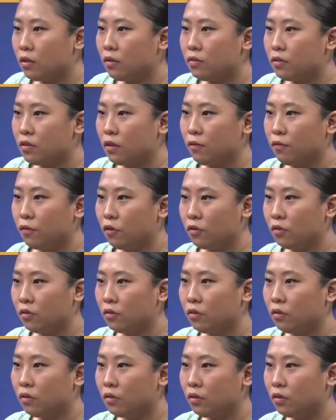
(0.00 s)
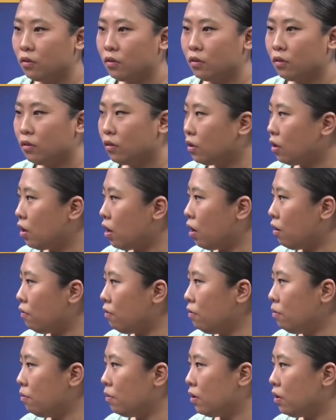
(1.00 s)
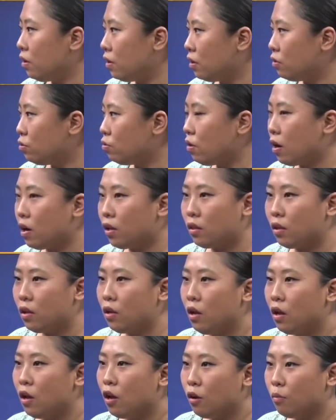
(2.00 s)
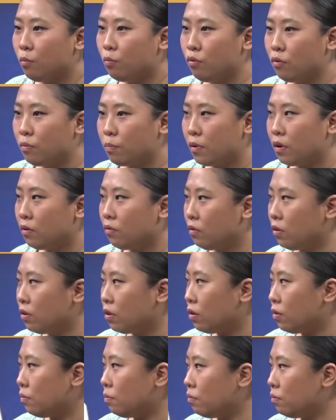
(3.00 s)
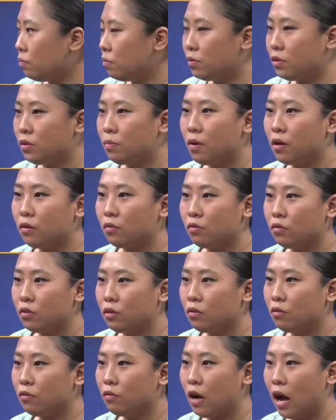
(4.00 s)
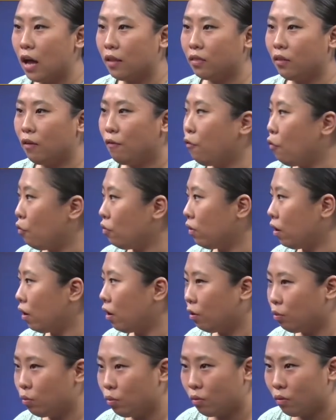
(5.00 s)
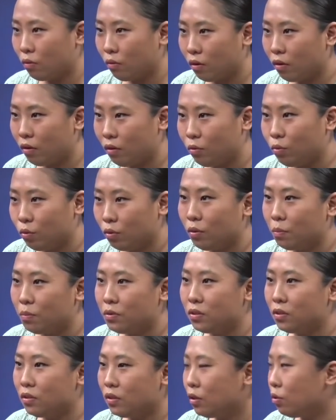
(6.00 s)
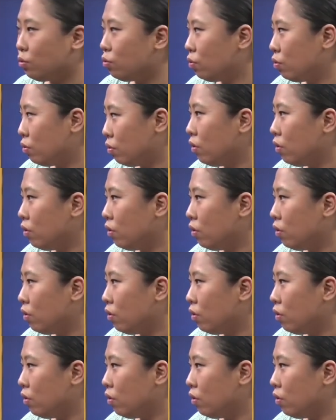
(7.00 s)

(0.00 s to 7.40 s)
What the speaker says: cell phone. Everybody. Yeah. Na so I think book pranuina bishi bakto jado hat te phone tage to do e bishi na to.